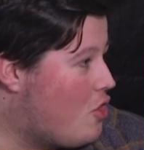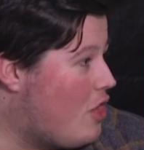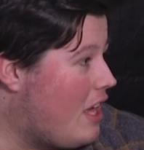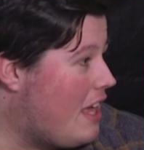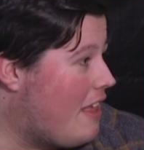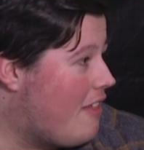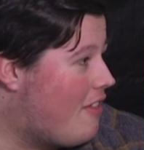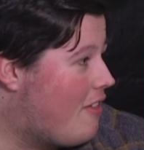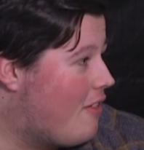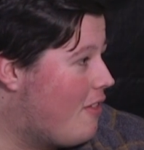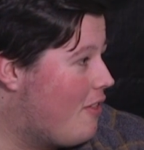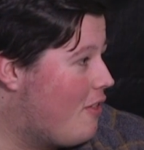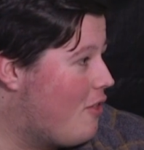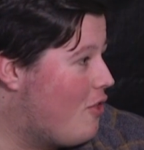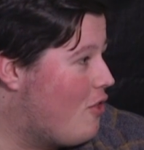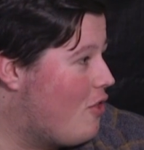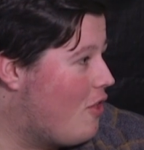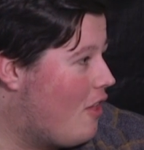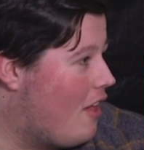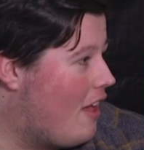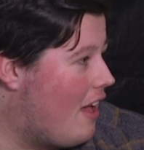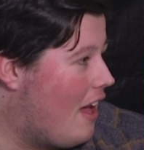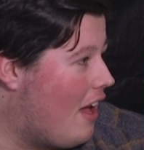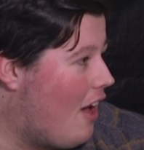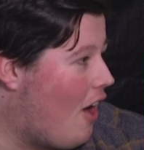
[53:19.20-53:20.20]

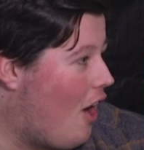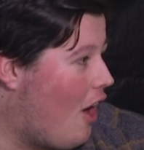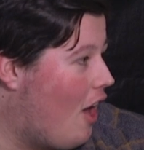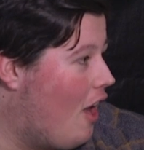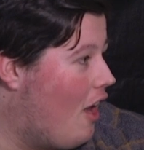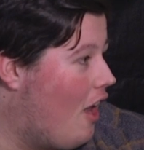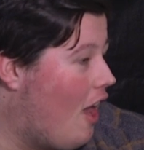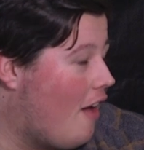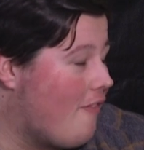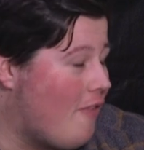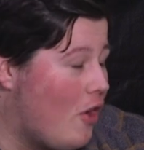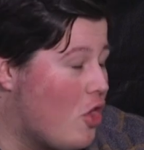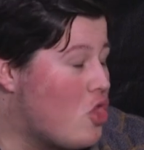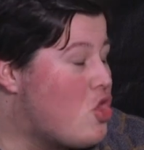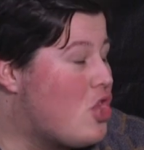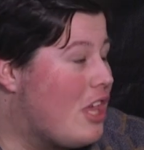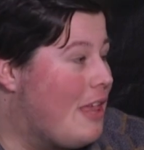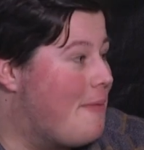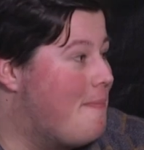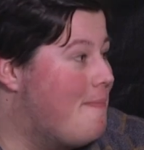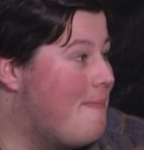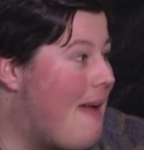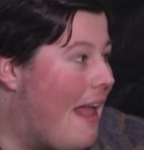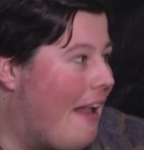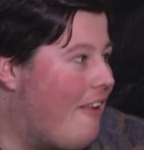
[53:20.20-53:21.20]
I love her.
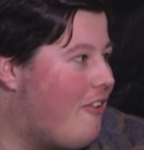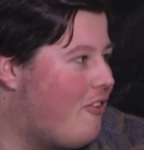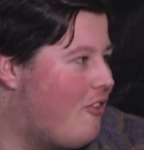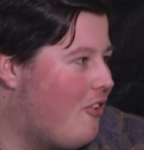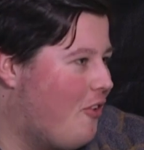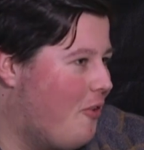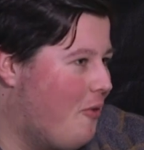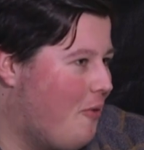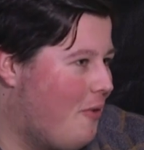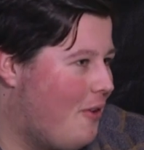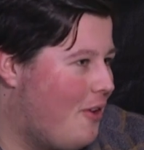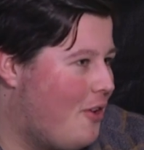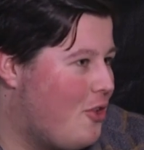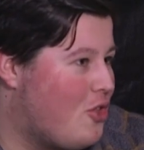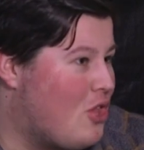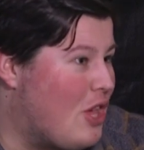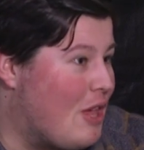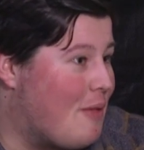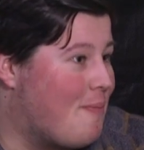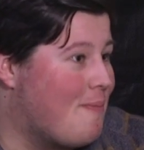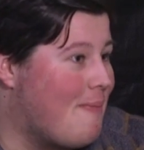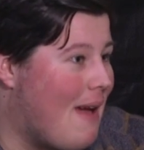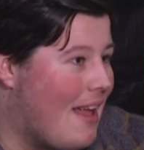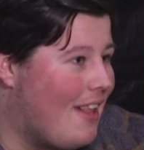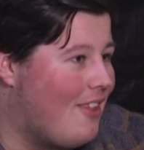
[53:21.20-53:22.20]
She's mental.
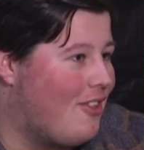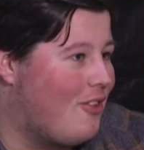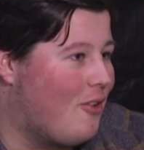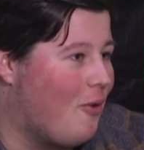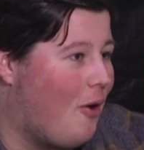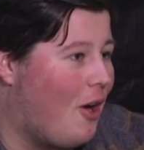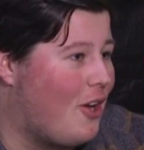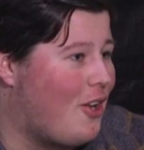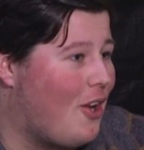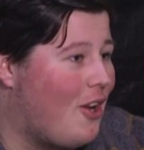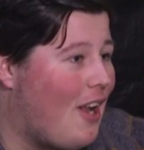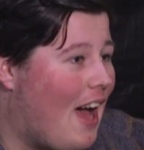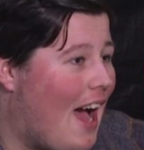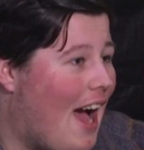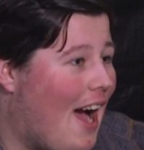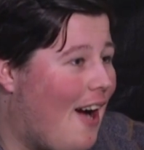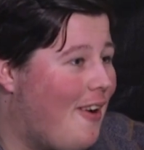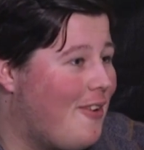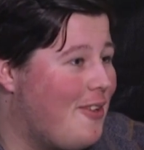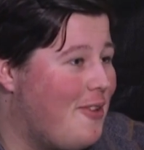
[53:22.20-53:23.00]
She's mental. I don't know